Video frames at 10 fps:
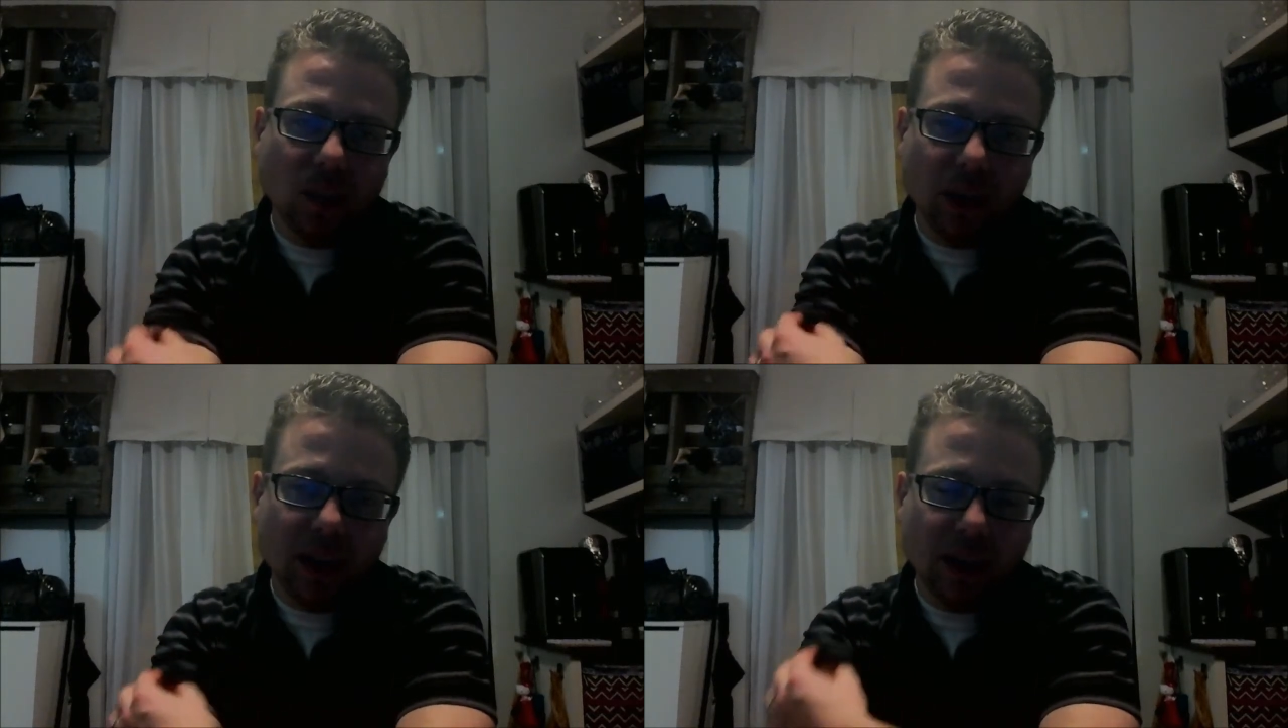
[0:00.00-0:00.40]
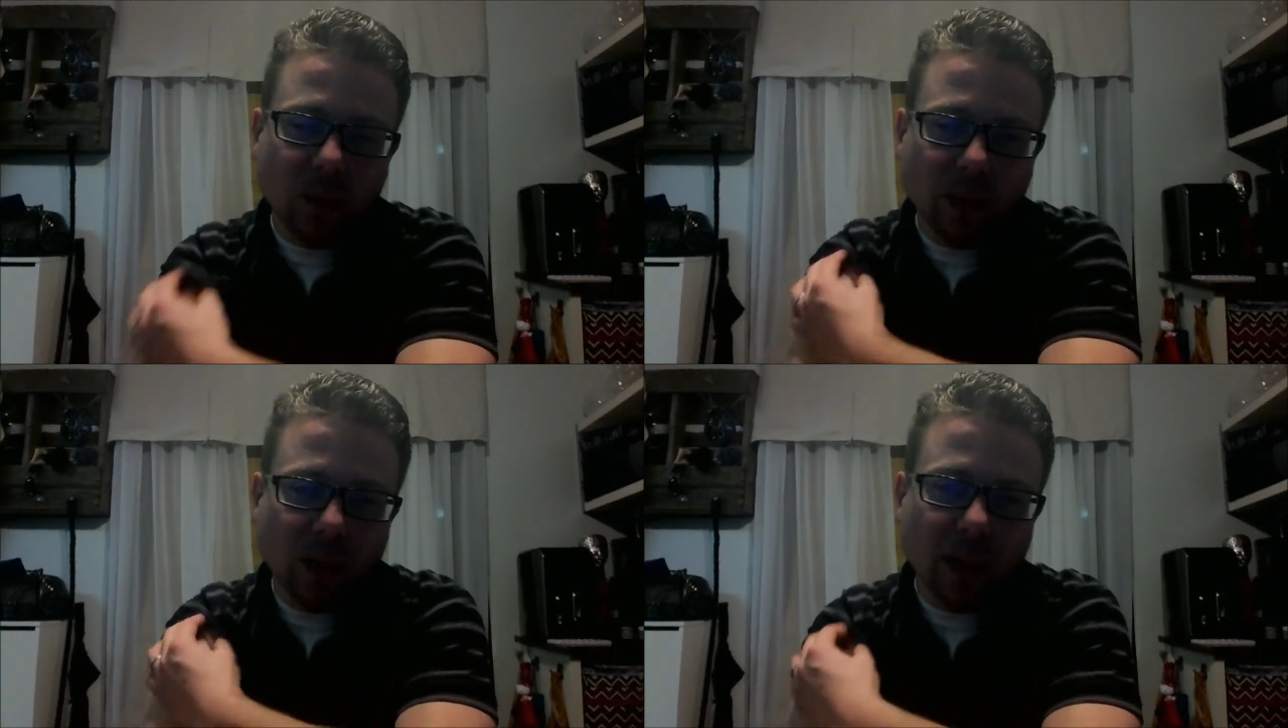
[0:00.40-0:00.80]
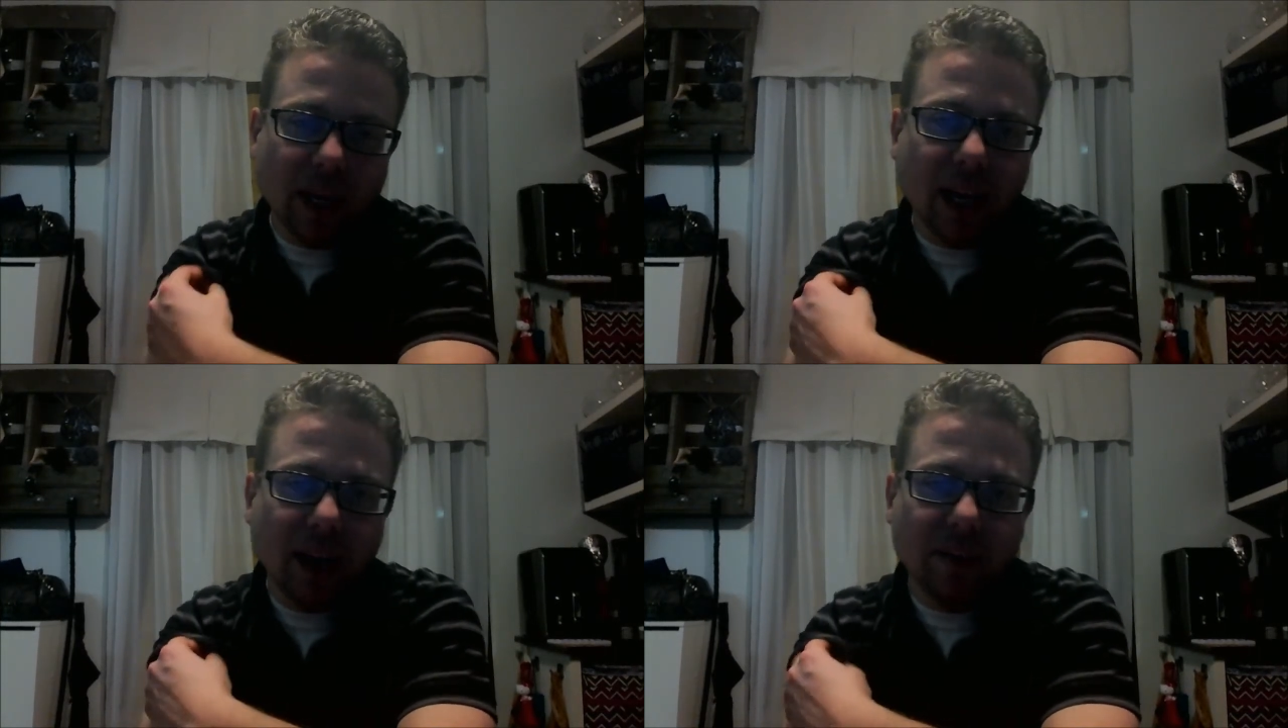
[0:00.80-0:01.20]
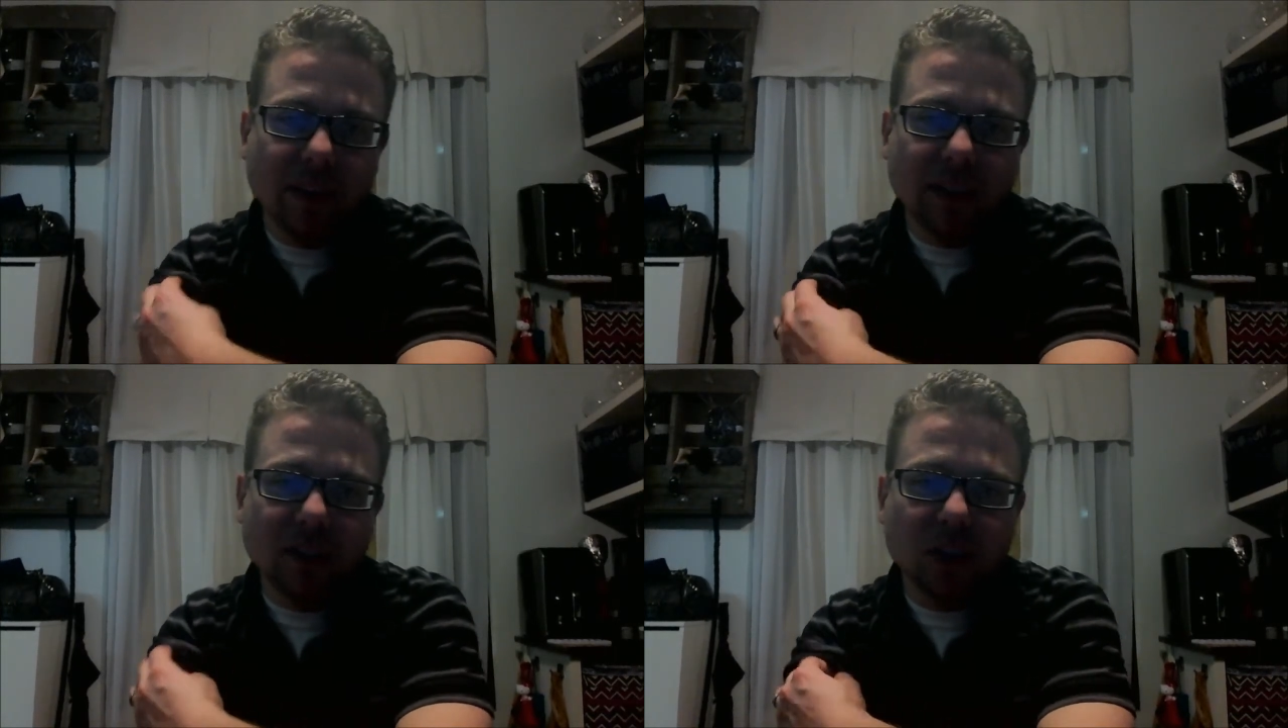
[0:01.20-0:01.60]
and it gave me a lot of
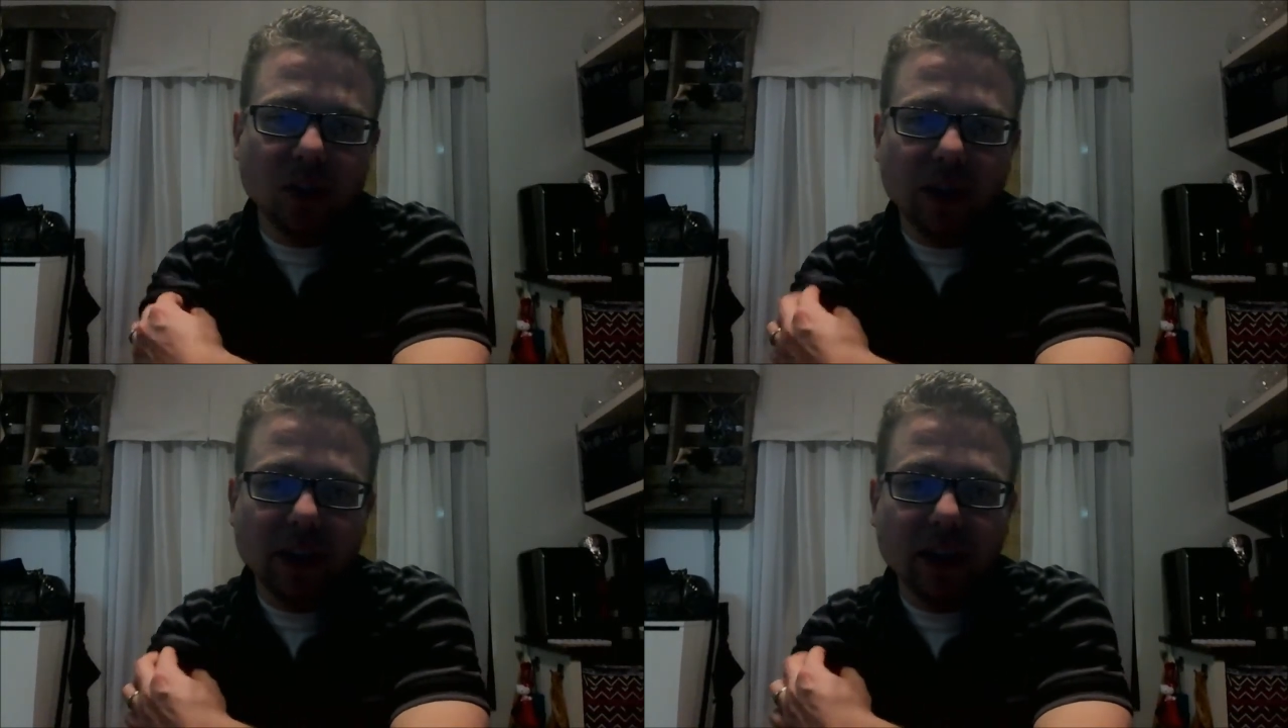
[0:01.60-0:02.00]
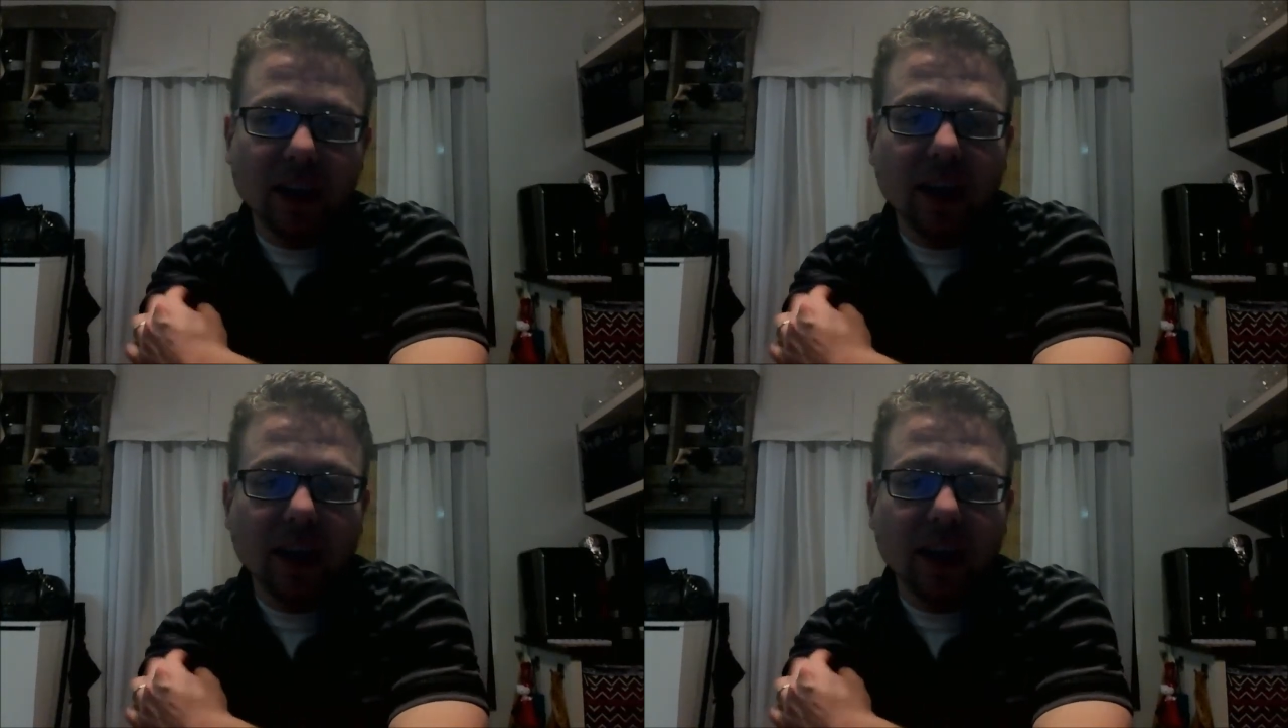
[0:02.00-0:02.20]
confidence going in.